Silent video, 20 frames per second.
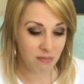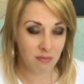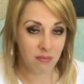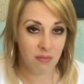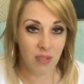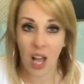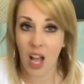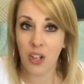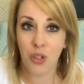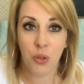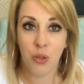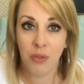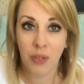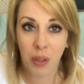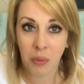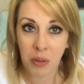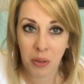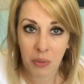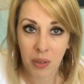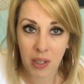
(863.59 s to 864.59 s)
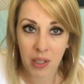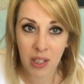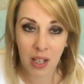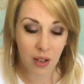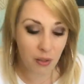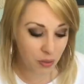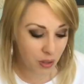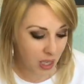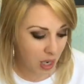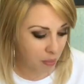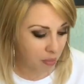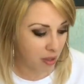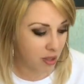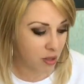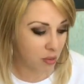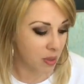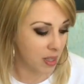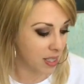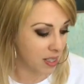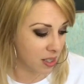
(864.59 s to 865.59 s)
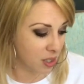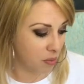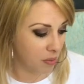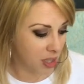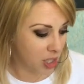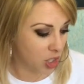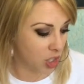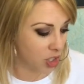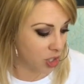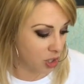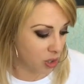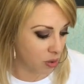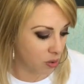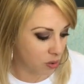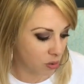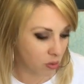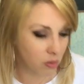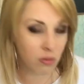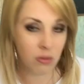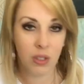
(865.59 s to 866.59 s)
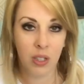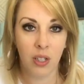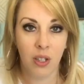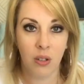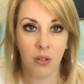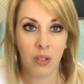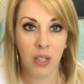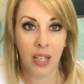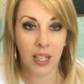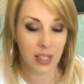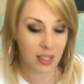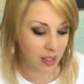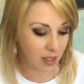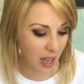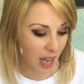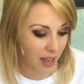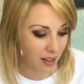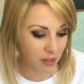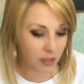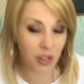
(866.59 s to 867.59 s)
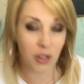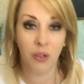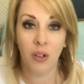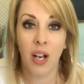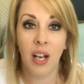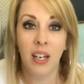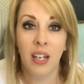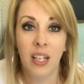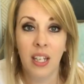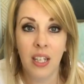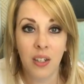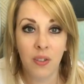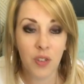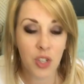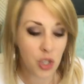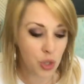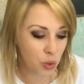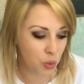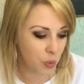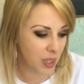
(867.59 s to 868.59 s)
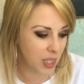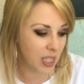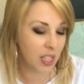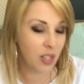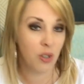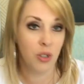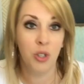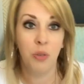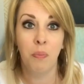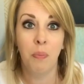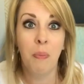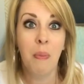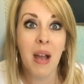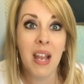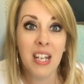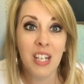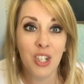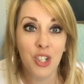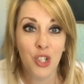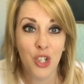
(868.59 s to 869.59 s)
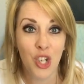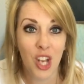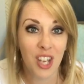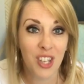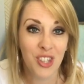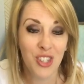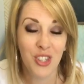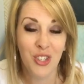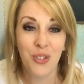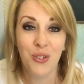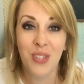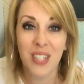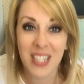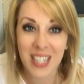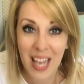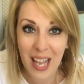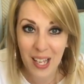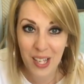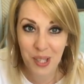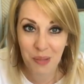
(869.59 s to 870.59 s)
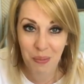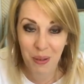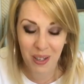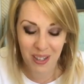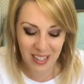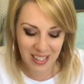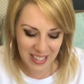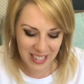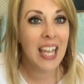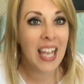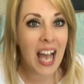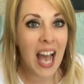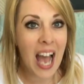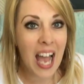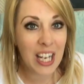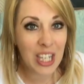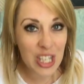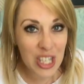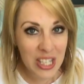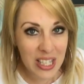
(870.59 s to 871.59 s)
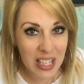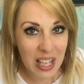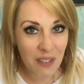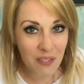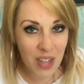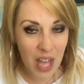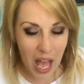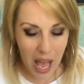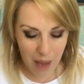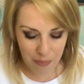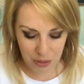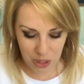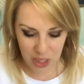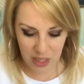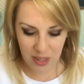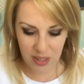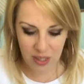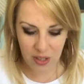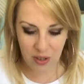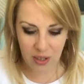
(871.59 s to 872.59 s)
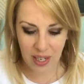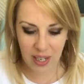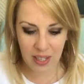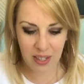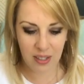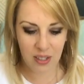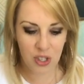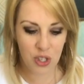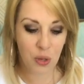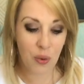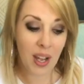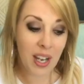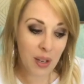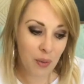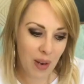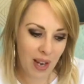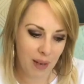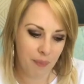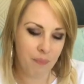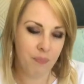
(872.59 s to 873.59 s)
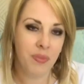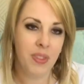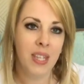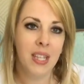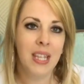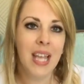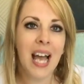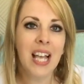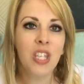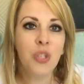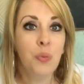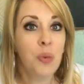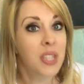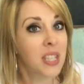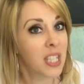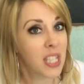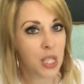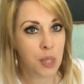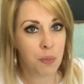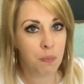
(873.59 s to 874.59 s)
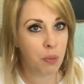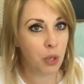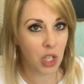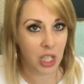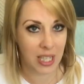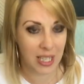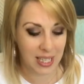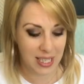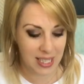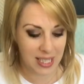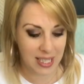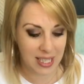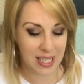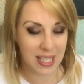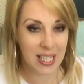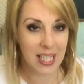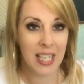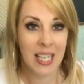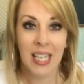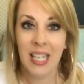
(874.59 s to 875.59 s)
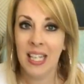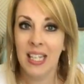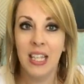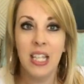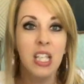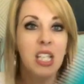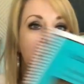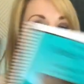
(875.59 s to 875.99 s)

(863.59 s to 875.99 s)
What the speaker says: not do a family read aloud for a couple other weeks, and you might just do, an individual reading, or you might just do the textbook. I just love the options, okay? So anyway, that's what this book is. This